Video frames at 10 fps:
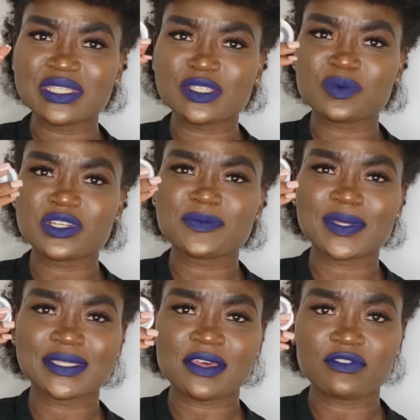this brush
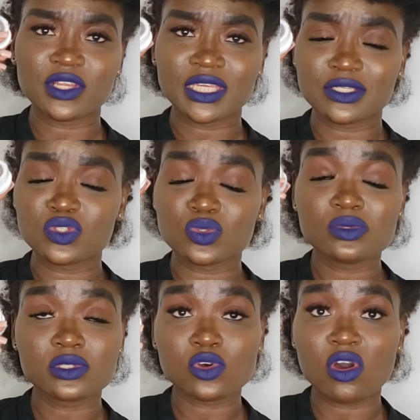because I feel like it's too
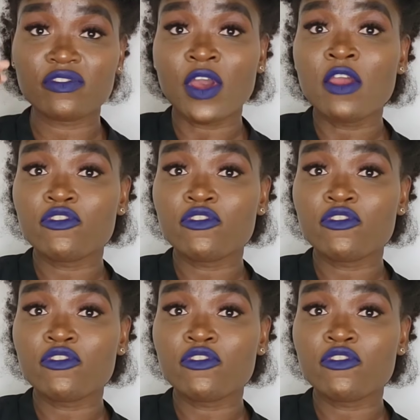soft